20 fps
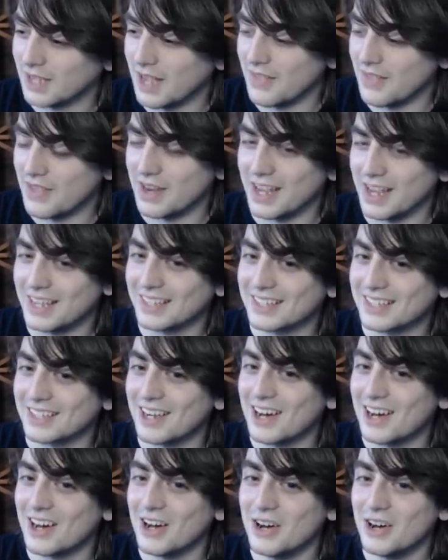And then I
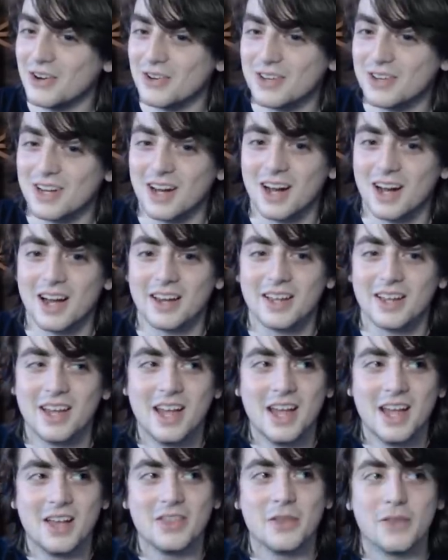saw, oh god,
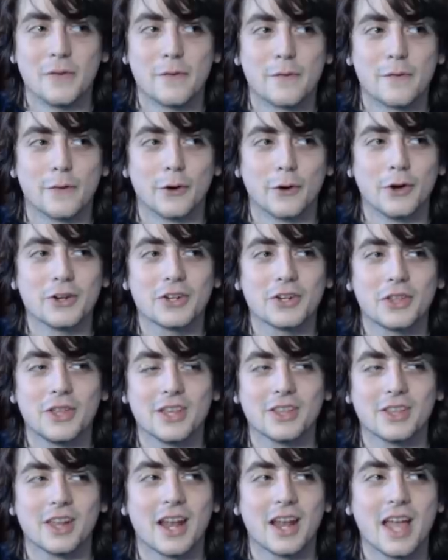the first
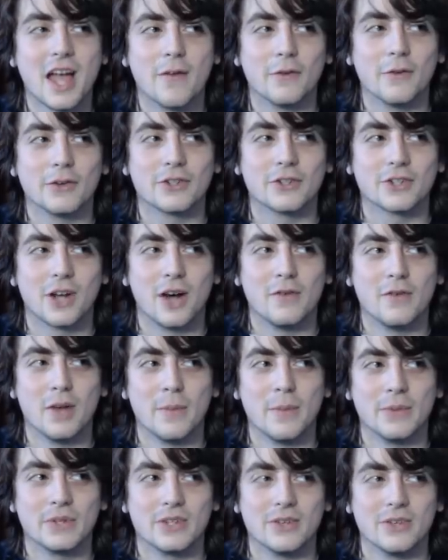thing that I ever saw of
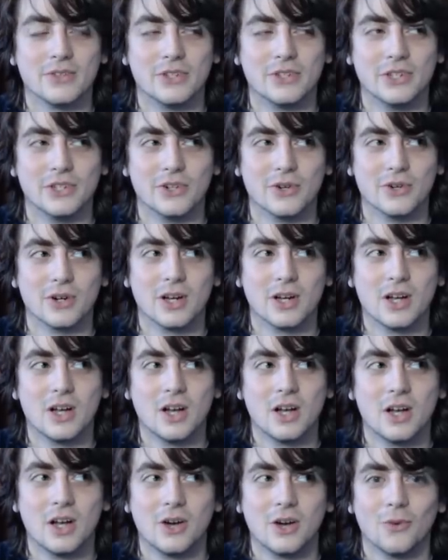episode 2
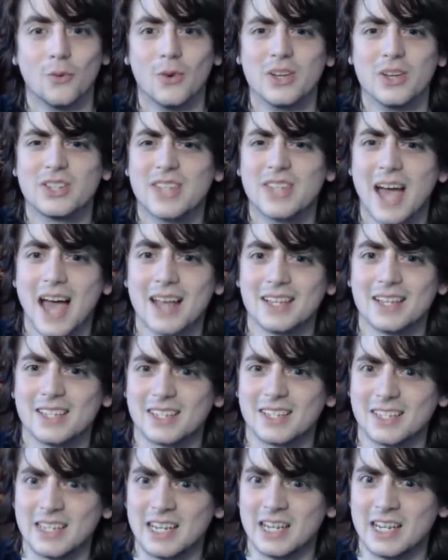was that
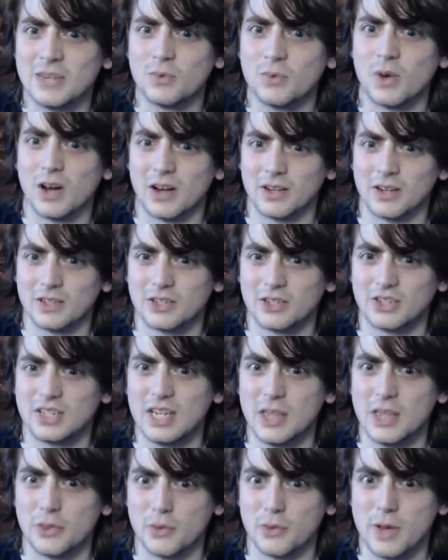scene where
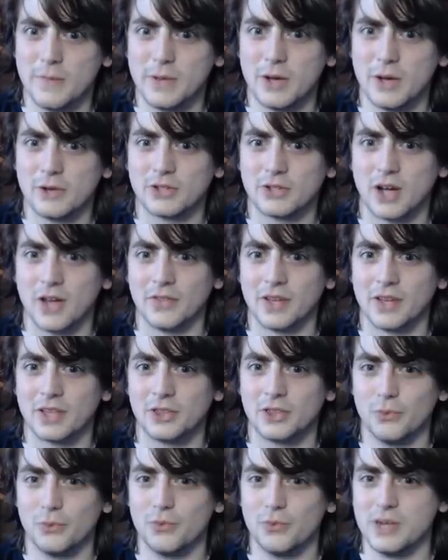C3PO's on
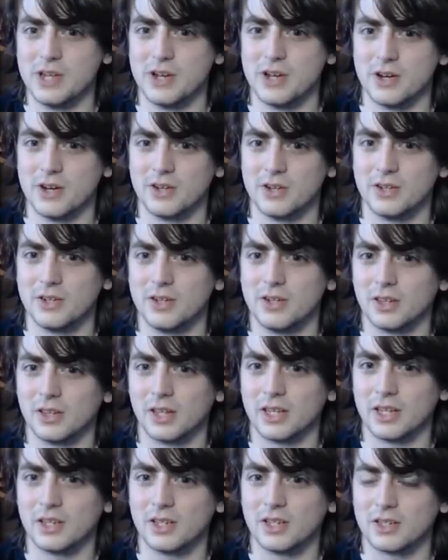like the weird
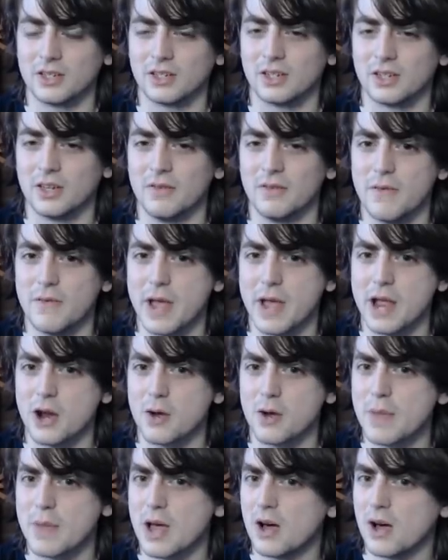like
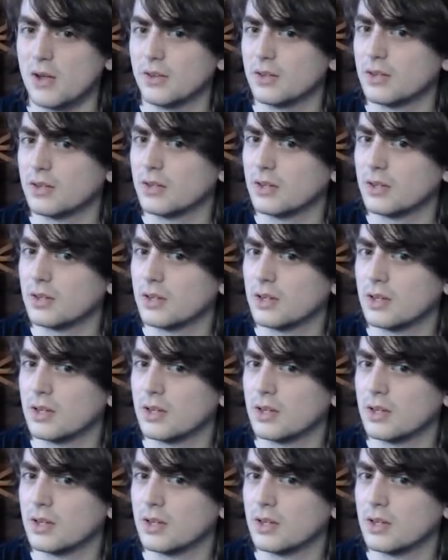conveyor belt